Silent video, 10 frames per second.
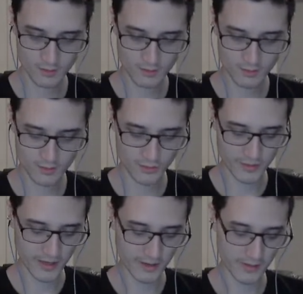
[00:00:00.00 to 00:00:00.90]
So
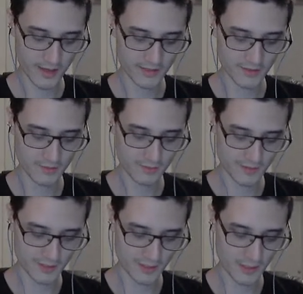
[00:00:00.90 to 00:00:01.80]
yeah, as you can
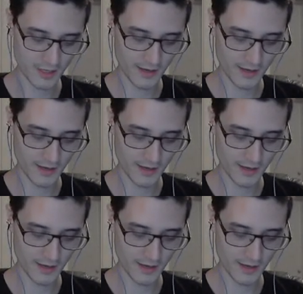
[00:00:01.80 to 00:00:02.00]
see, I